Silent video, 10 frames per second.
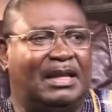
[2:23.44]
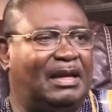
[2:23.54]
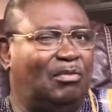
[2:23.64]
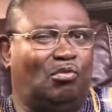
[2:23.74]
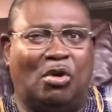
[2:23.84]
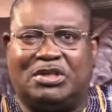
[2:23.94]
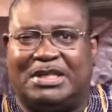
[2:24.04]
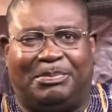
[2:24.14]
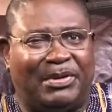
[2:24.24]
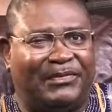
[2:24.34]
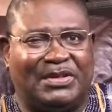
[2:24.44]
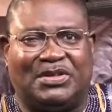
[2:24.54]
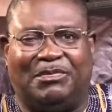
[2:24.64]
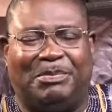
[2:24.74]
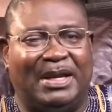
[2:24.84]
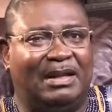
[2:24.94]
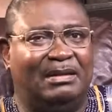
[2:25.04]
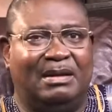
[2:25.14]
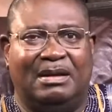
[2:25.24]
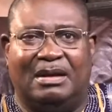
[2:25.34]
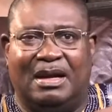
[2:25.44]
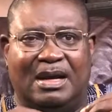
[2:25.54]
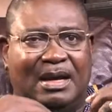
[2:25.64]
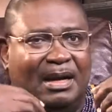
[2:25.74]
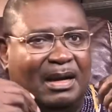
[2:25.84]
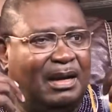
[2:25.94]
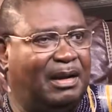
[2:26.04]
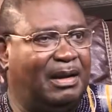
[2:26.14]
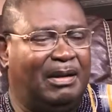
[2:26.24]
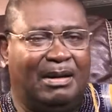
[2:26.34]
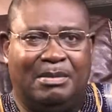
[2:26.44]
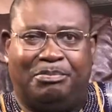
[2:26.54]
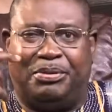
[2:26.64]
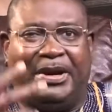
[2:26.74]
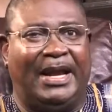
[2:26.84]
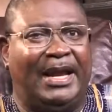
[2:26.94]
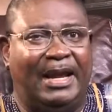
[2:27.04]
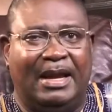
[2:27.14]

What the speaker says: watched the prophets of Baal pray.